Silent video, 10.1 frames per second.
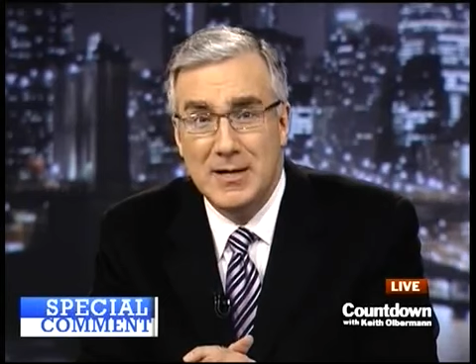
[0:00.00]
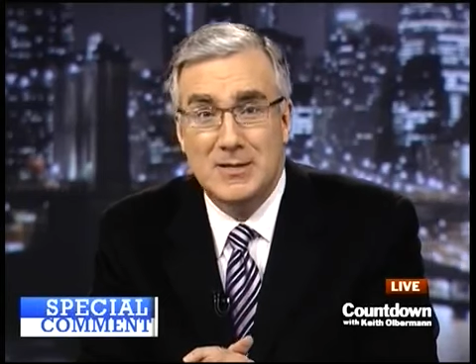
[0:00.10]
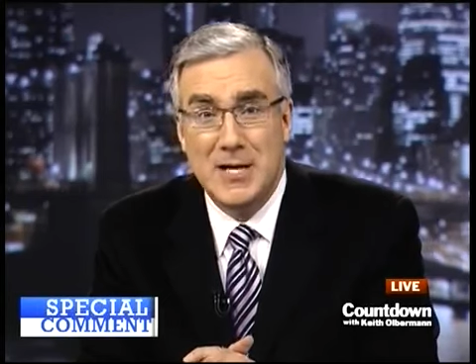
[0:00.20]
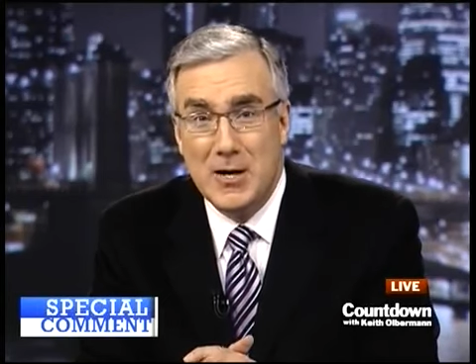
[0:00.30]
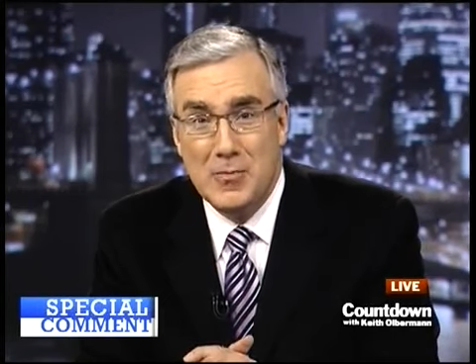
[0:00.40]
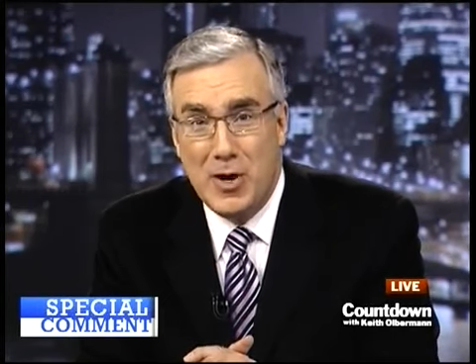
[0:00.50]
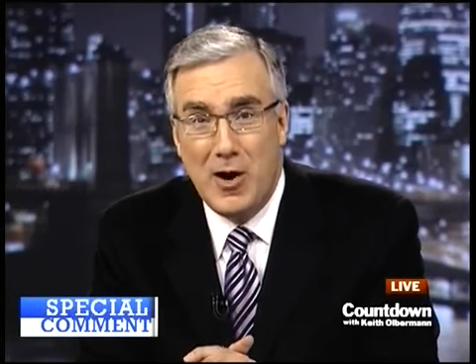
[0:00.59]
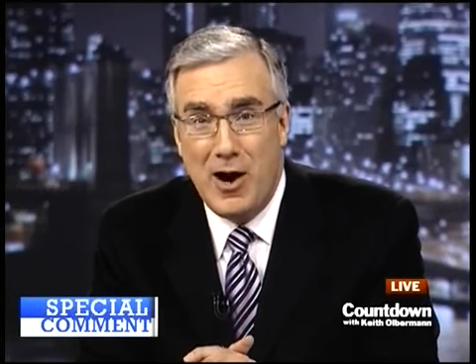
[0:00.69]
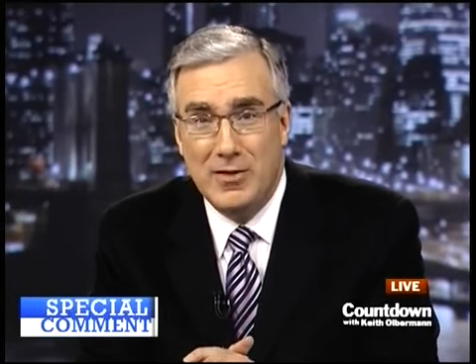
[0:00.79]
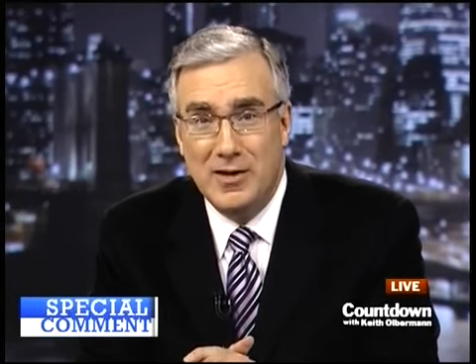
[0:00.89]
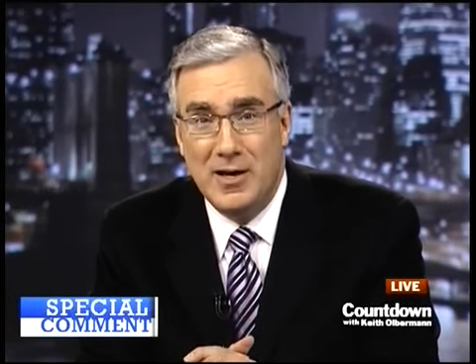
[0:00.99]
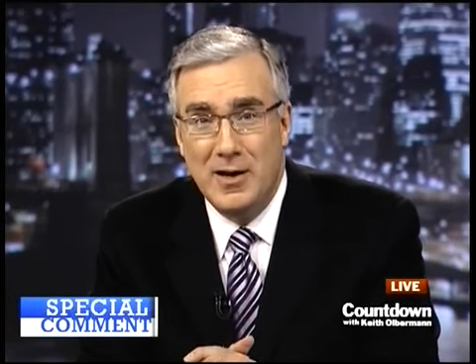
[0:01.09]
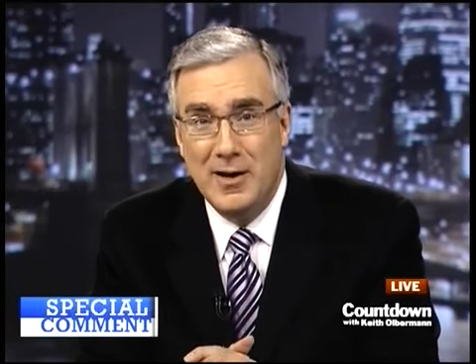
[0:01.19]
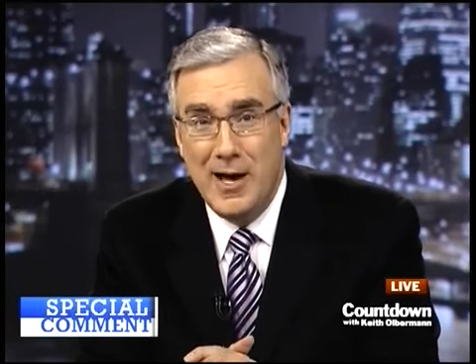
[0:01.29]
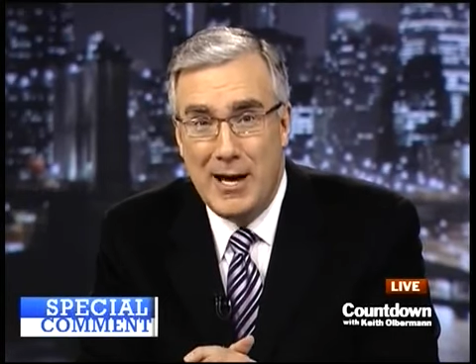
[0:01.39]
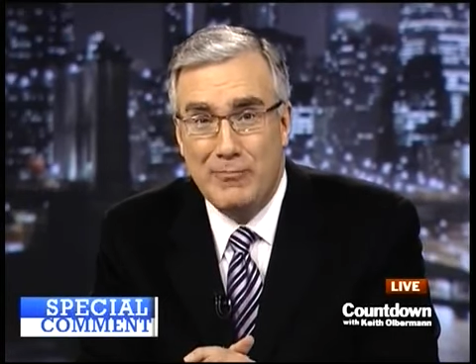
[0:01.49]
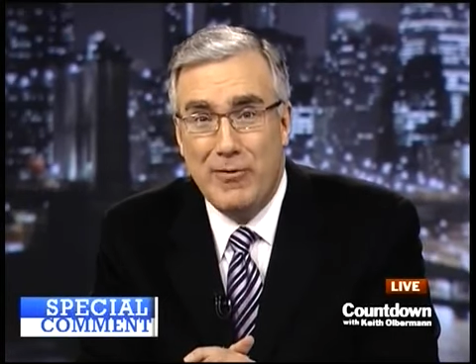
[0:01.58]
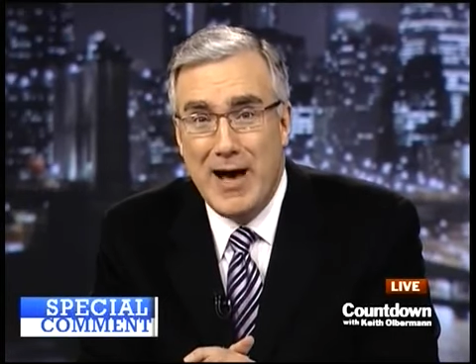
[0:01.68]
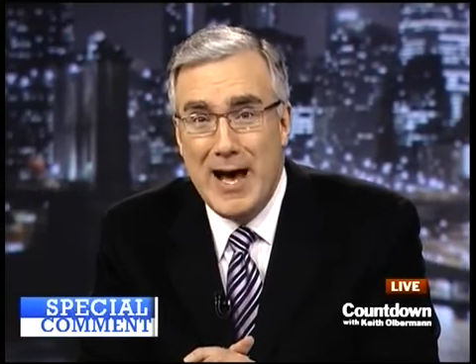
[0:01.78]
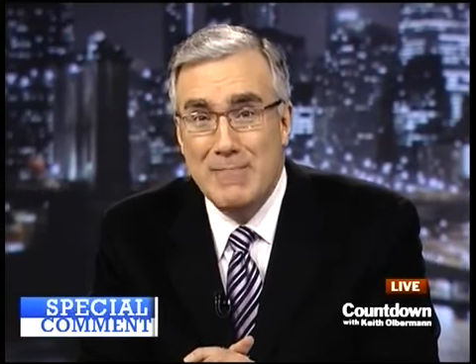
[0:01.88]
and Senator McCarthy and
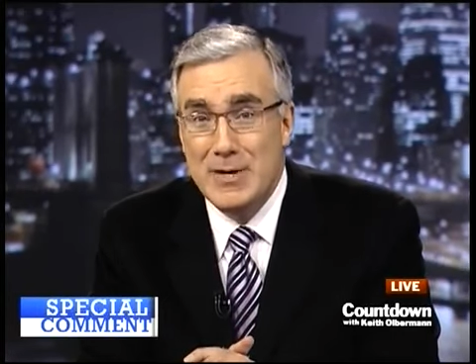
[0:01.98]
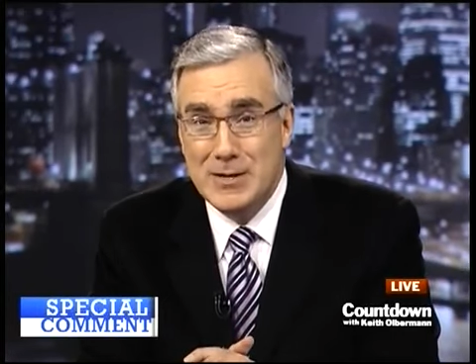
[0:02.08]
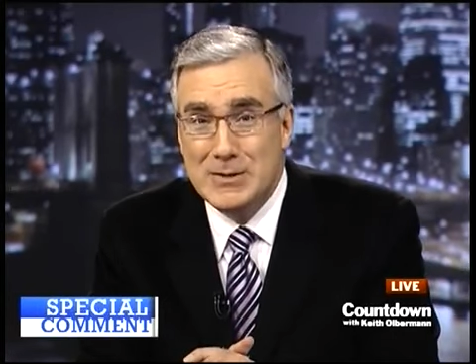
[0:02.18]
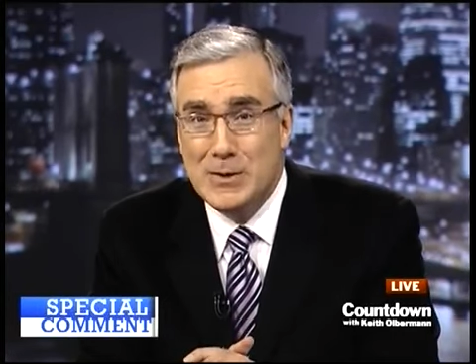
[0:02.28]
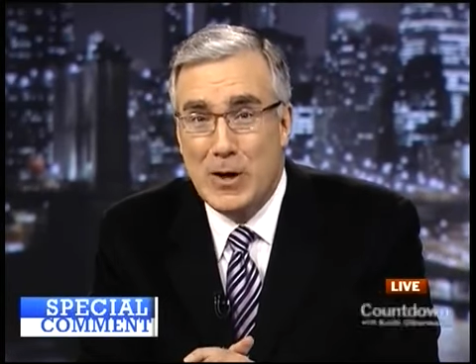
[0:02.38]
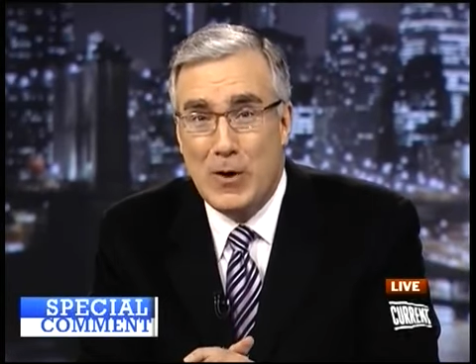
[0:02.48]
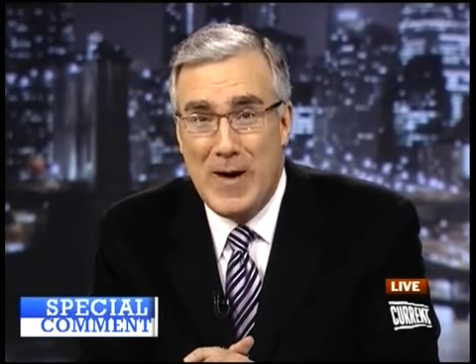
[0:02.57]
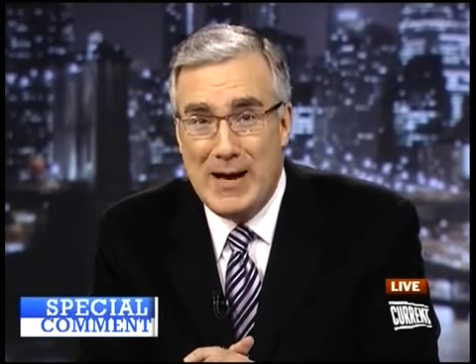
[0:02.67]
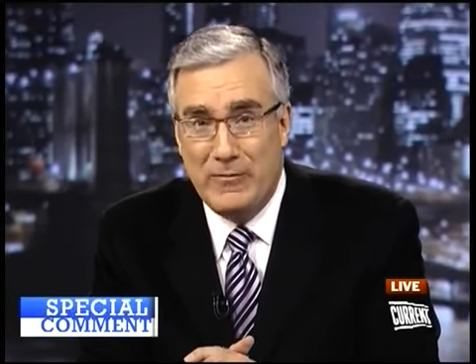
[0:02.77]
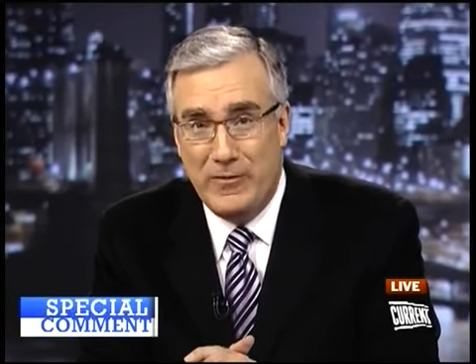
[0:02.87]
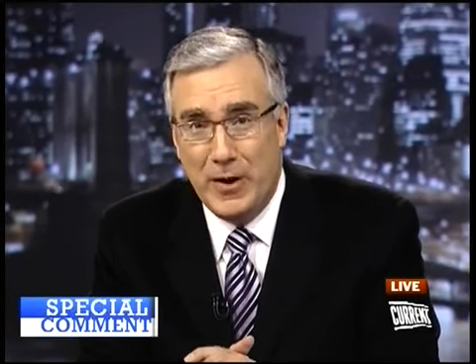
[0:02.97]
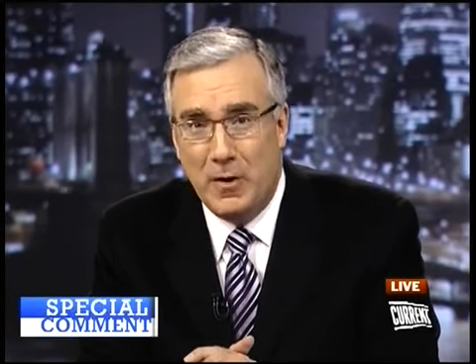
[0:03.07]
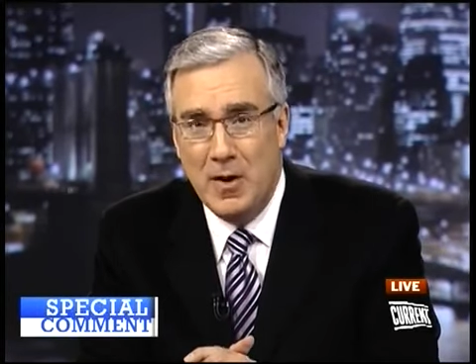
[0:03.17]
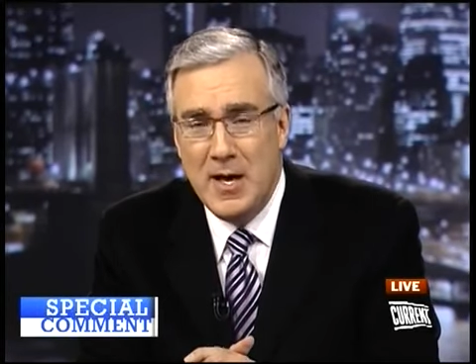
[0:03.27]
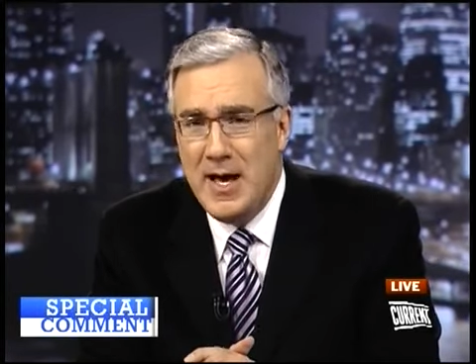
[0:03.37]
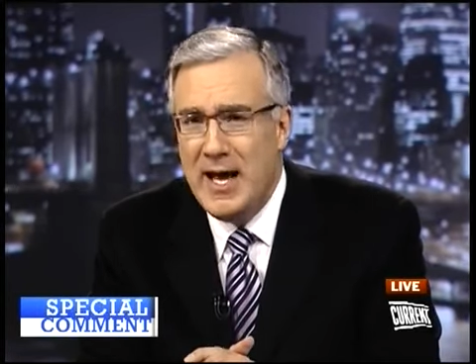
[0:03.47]
Prime Minister Grenville